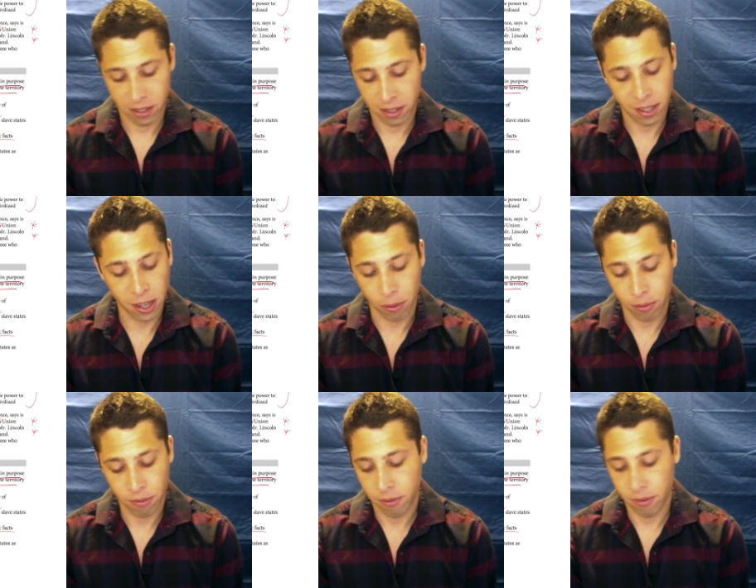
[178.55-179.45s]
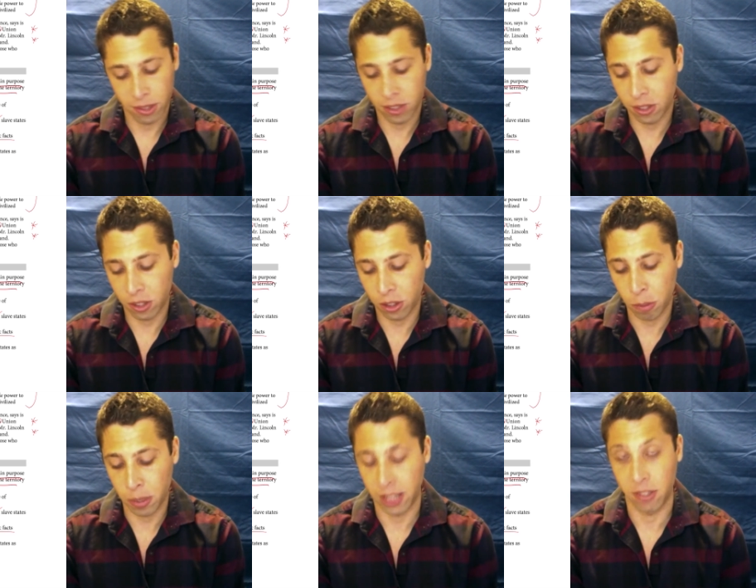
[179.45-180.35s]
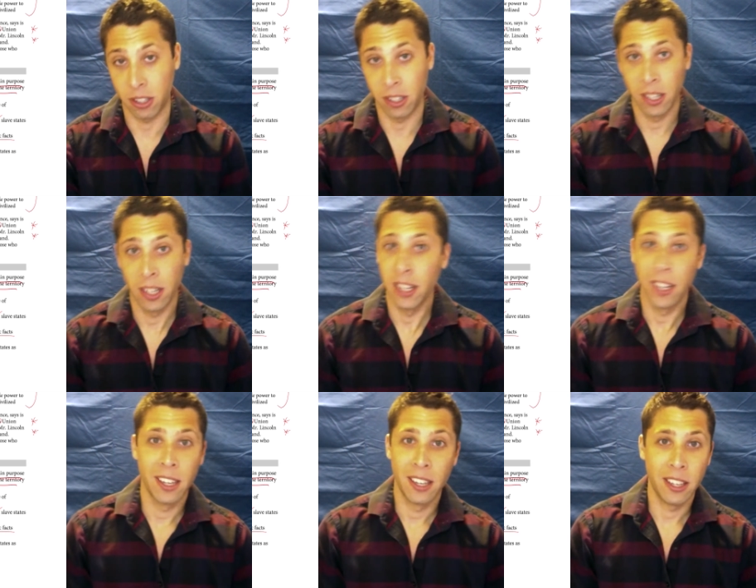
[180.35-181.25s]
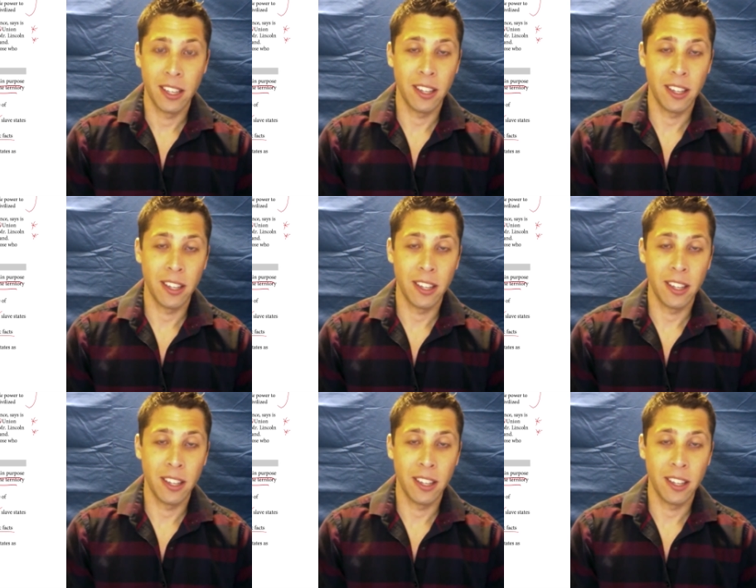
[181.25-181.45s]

No, this is a stupid answer. the,